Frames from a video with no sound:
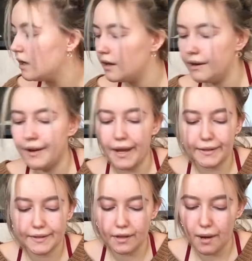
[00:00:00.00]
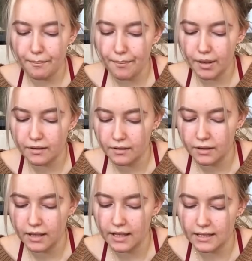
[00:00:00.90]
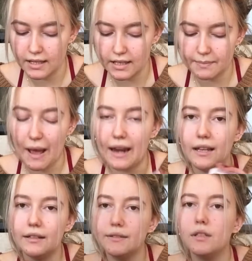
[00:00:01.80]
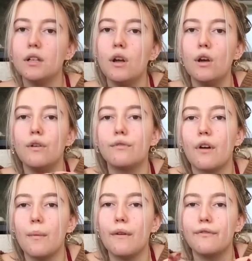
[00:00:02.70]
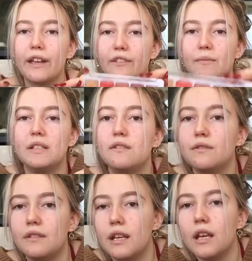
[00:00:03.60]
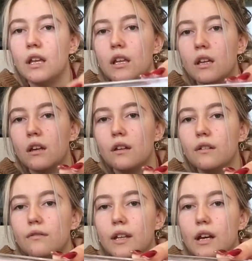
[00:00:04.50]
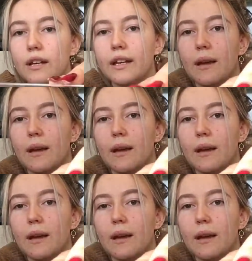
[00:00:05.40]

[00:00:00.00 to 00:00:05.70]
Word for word: Next up is this palette from Forgive Me Suzie. I don't think I can get